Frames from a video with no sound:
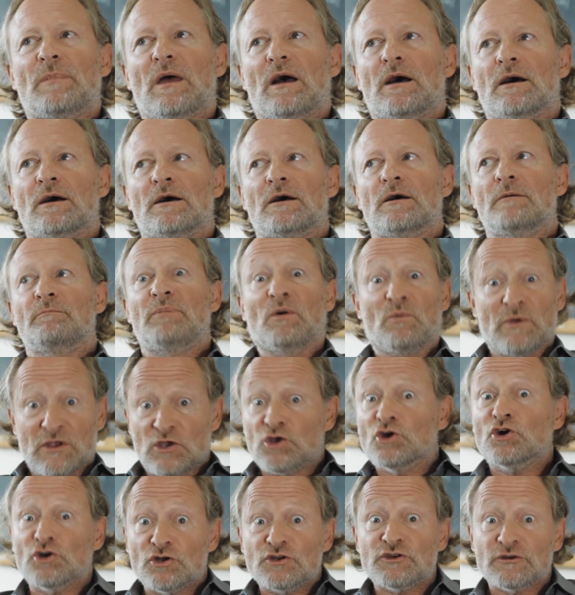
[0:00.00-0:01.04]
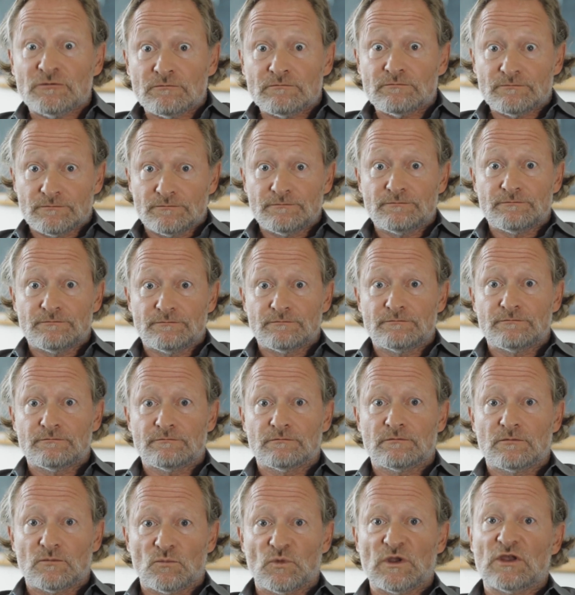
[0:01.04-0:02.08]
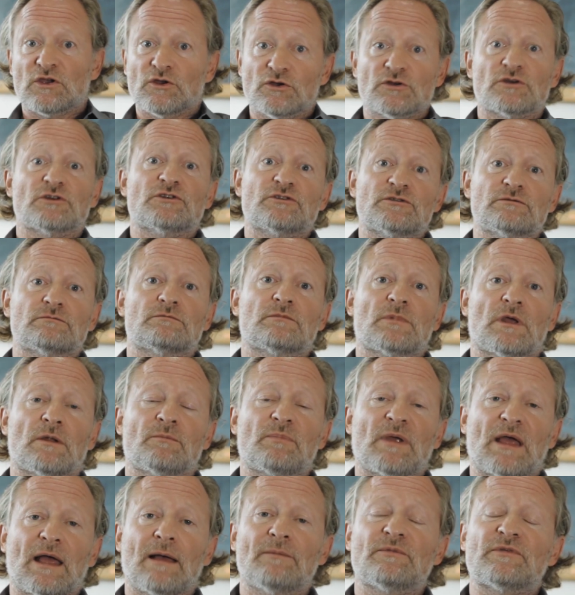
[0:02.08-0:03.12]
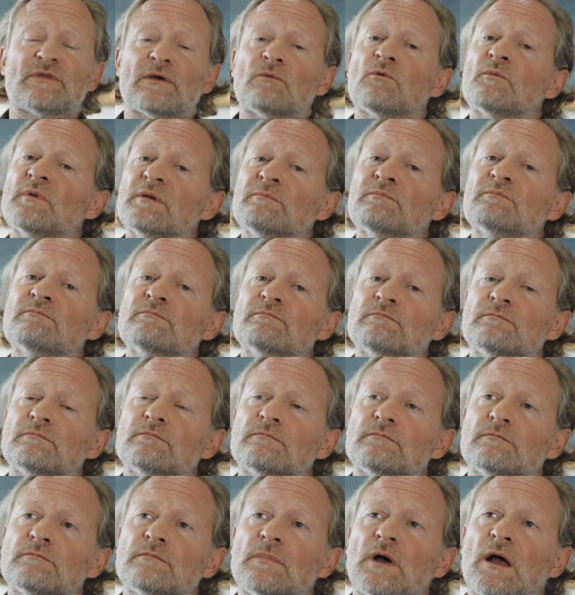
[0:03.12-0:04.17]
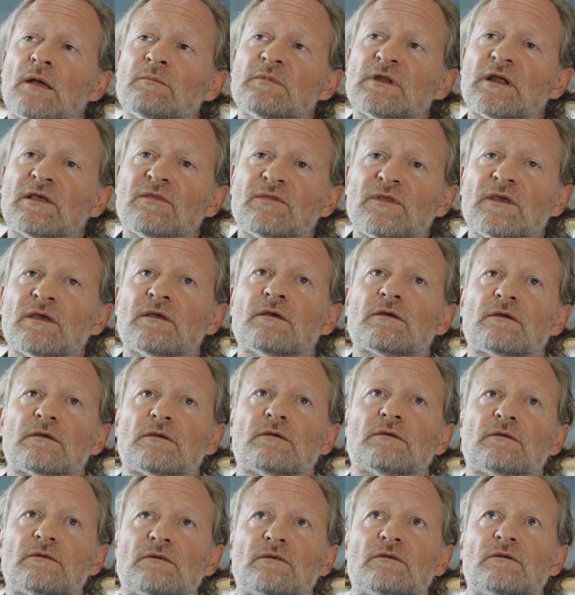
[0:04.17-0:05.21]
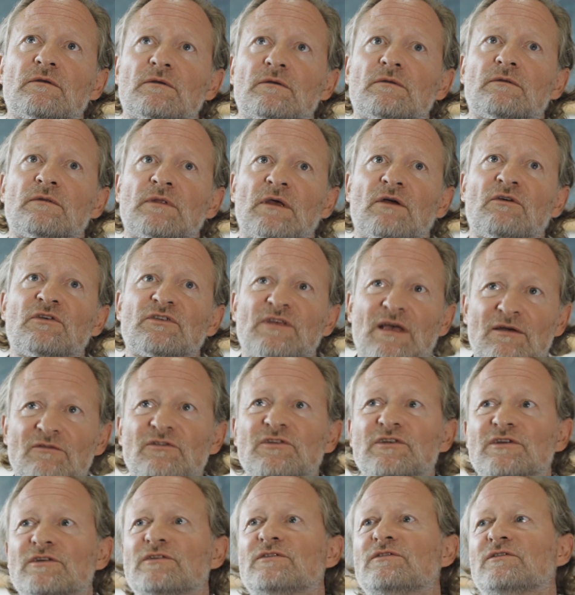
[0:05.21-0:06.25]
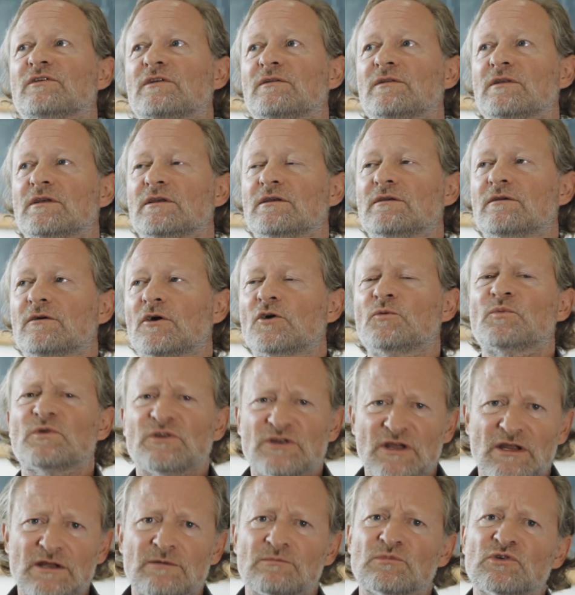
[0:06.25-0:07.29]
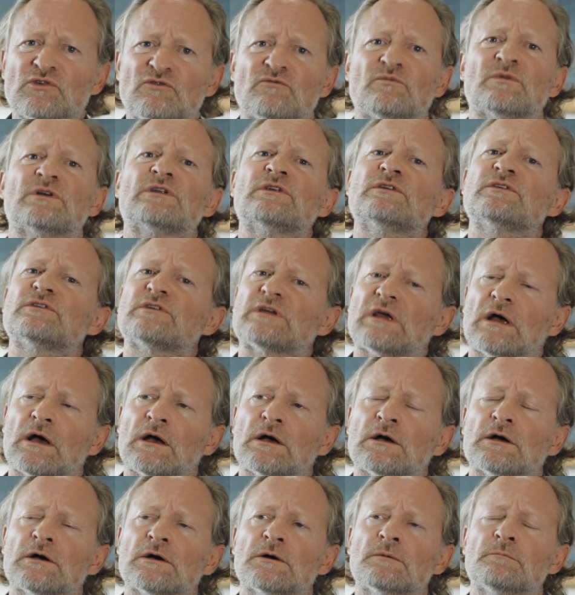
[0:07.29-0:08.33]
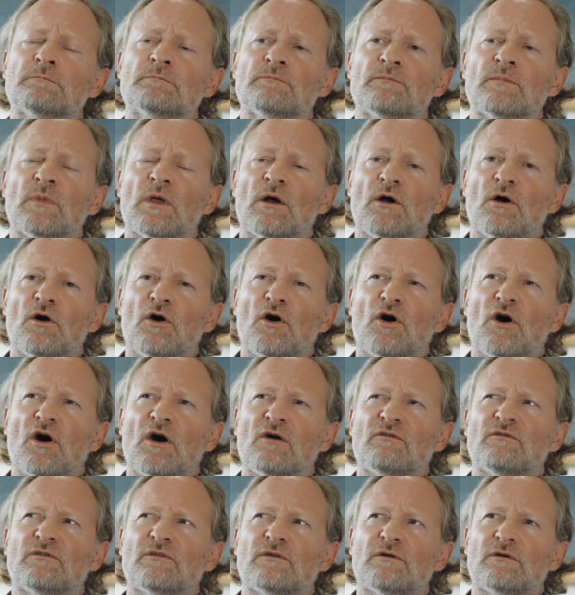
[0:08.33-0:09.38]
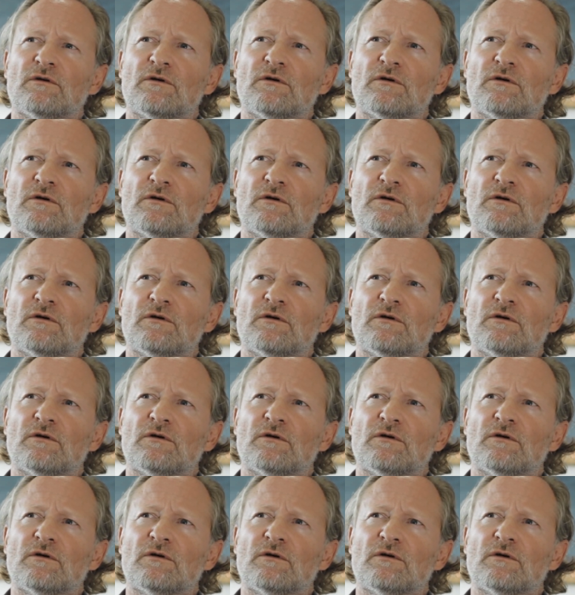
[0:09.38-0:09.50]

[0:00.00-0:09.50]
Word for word: Uh, but we could. We could. And perhaps there will be, I mean, I think there is evidence in the open data movement um, of